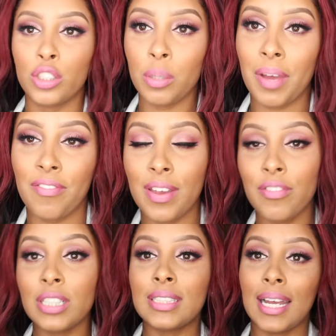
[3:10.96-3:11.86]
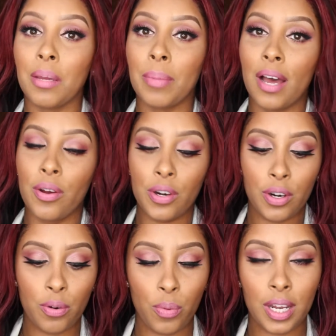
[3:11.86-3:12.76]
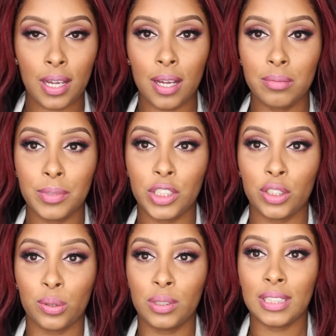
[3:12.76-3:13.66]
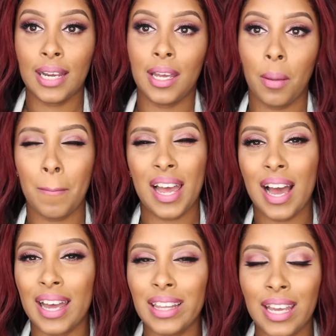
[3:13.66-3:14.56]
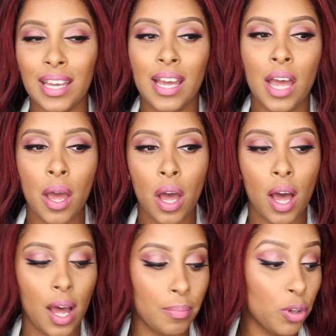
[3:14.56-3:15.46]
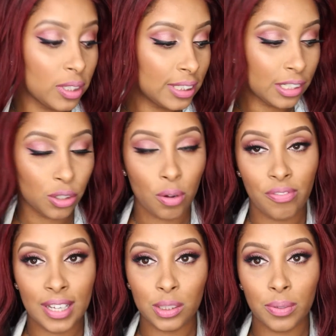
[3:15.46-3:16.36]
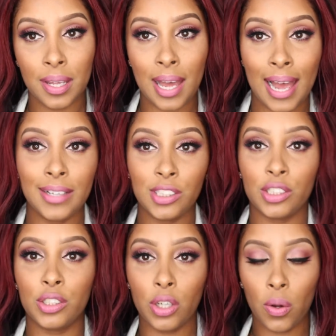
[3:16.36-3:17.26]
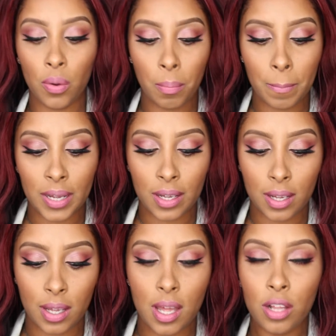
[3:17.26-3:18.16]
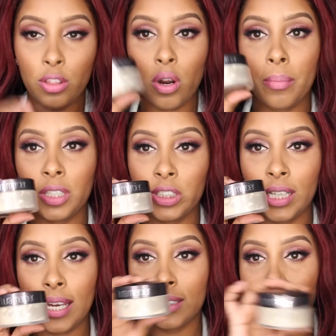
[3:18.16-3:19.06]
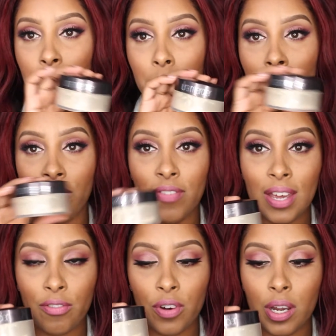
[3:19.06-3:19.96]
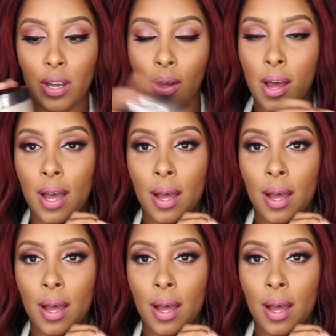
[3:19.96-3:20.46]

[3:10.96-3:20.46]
my favorite setting powder when it comes to setting my highlight, you could set your whole face with it. I just don't, but Laura Mercier is going to be my favorite.